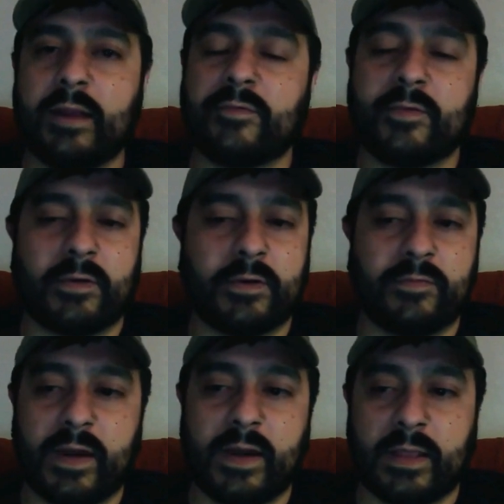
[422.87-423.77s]
got
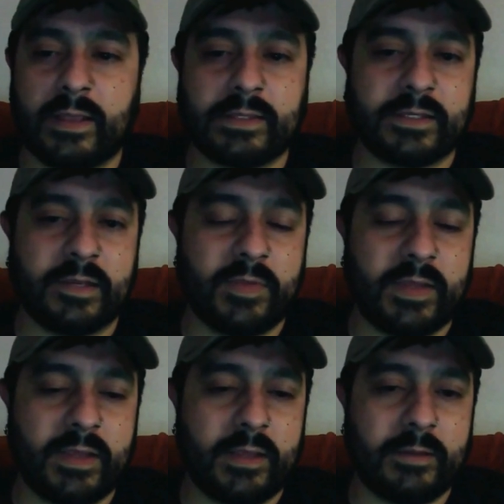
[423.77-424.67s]
for Friday, it
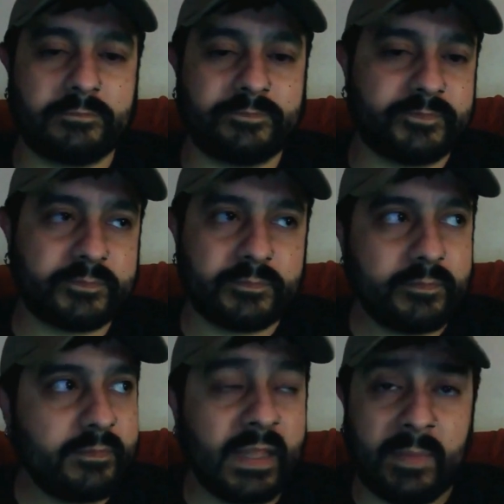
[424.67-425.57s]

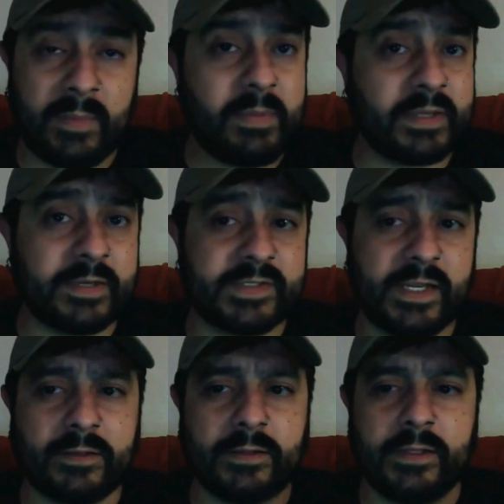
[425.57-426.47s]
might be a tough
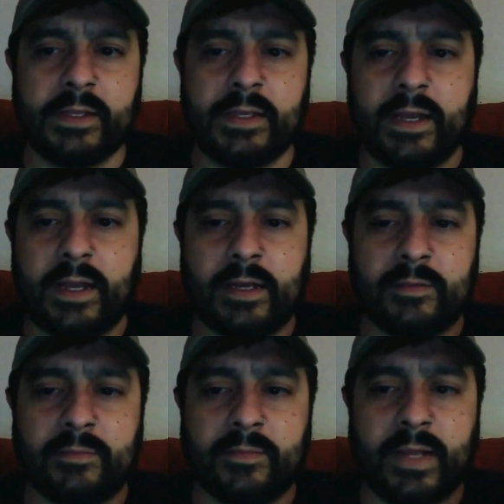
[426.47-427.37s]
sale,
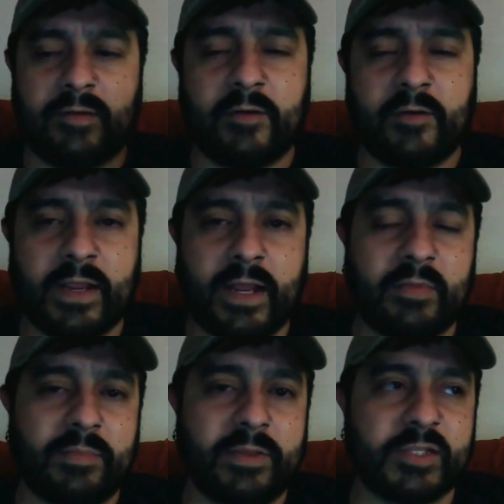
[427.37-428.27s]
but I've already got
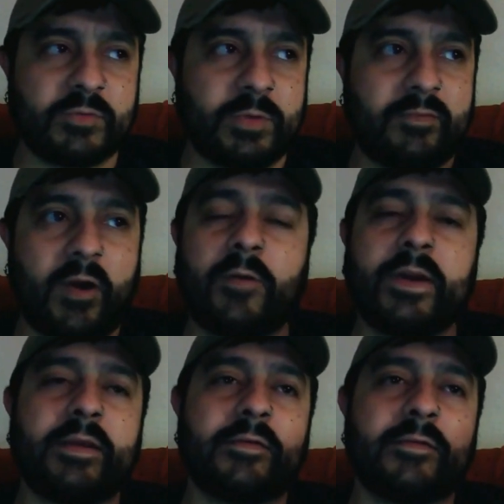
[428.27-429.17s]
him in a place where I've
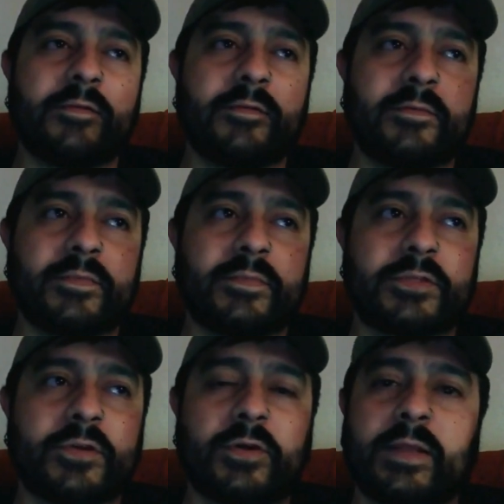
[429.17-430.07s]
already
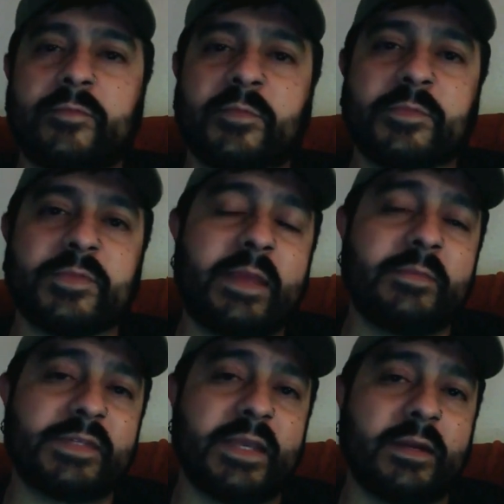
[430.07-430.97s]
turned him from
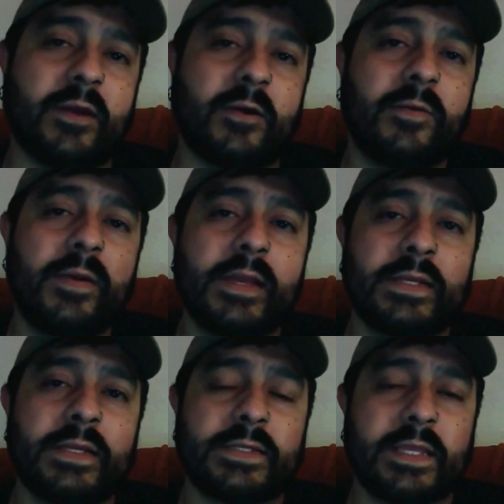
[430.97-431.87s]
him saying no
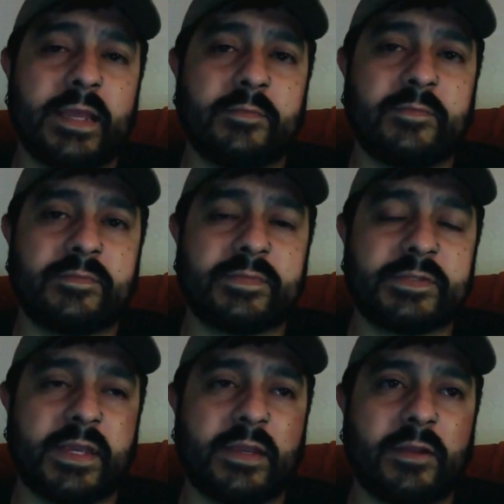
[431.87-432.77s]
to him
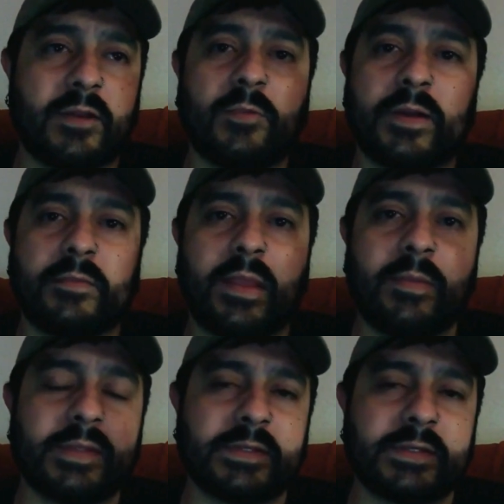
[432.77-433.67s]
saying, you know what,
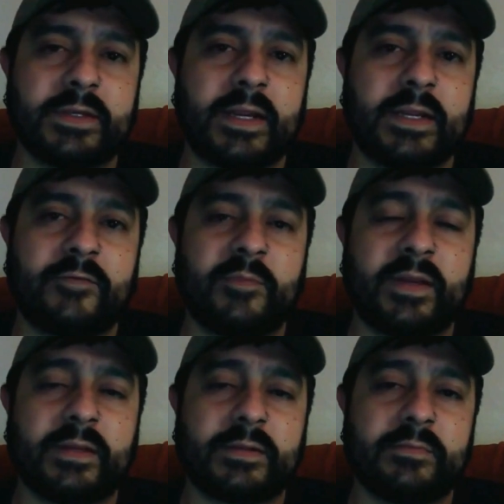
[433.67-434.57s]
maybe it's a good idea for
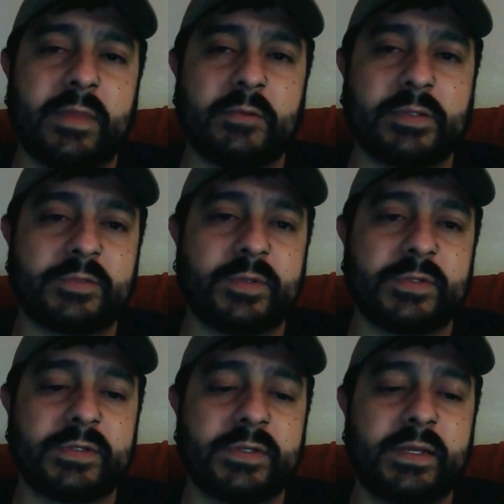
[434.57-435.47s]
me to meet with this
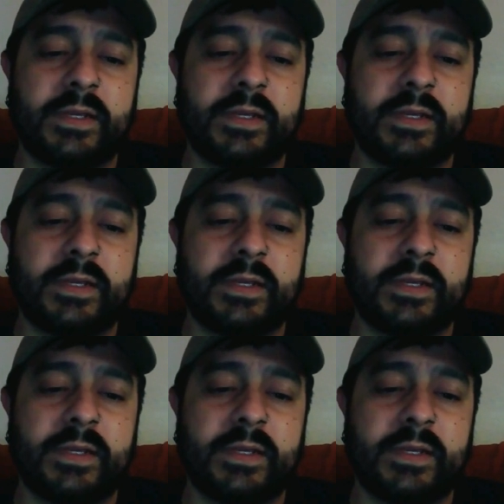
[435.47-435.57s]
person.